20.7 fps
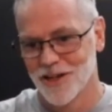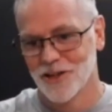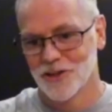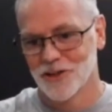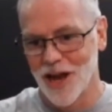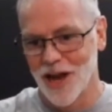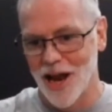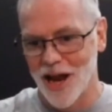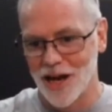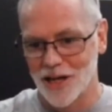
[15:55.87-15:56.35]

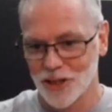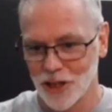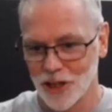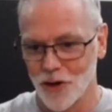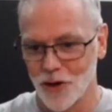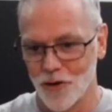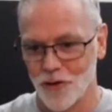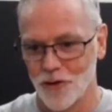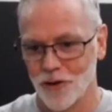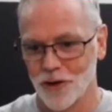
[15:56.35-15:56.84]
to actually
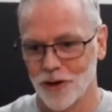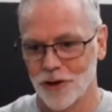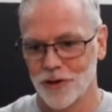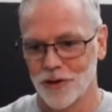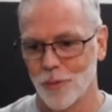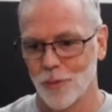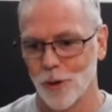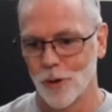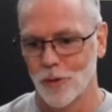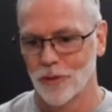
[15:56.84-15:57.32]
earning
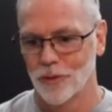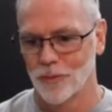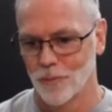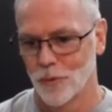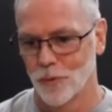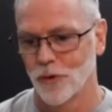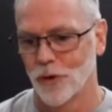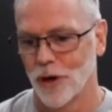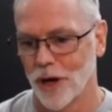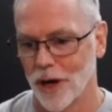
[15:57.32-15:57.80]
your
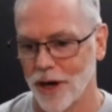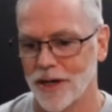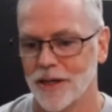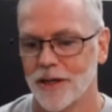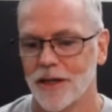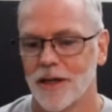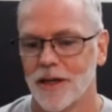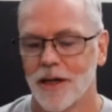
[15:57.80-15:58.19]
beret.